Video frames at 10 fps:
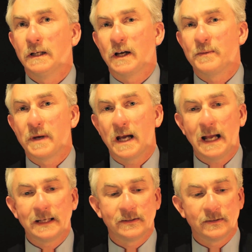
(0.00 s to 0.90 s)
and my
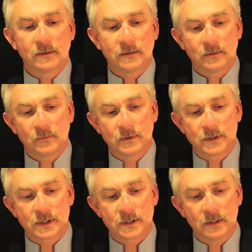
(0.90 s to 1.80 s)
hand
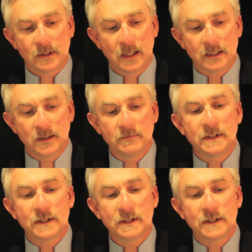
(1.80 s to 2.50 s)
was I can only